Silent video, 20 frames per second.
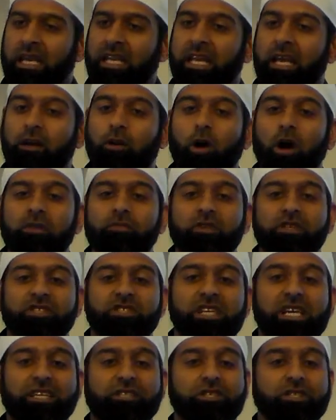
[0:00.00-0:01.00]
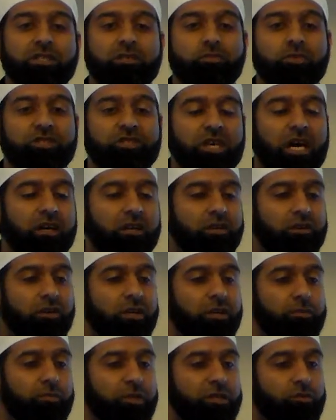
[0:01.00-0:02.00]
In a conversation which
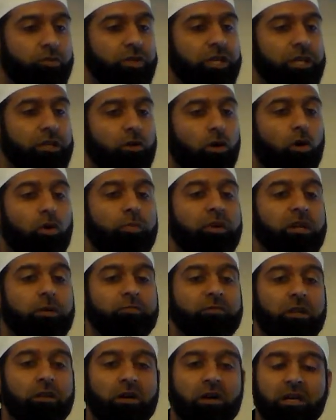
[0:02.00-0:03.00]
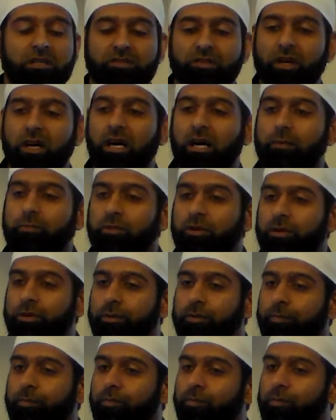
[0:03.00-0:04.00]
occurred between Umar ibn
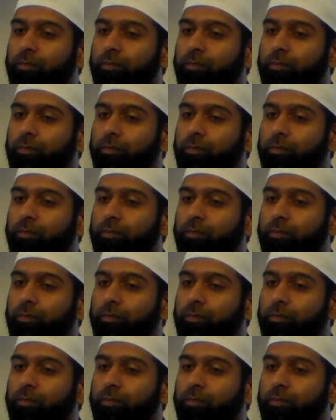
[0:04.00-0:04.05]
al-Khattab